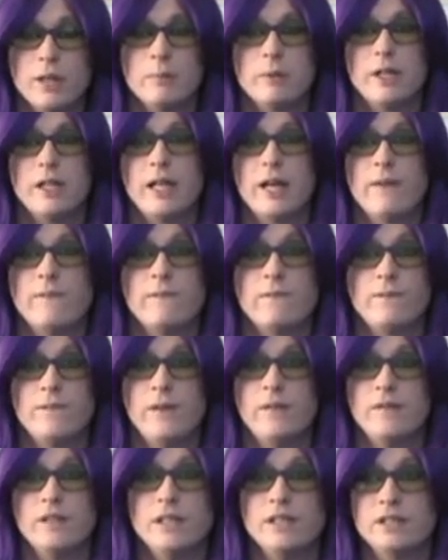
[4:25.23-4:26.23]
I might have
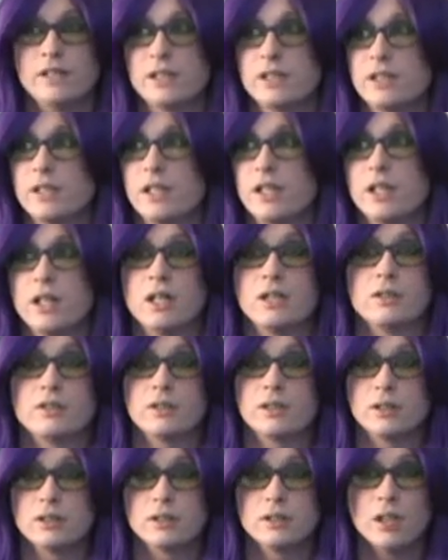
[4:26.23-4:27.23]
50, 60,
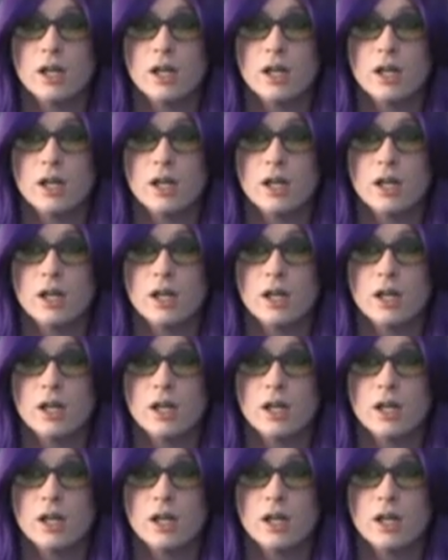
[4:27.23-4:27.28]
100.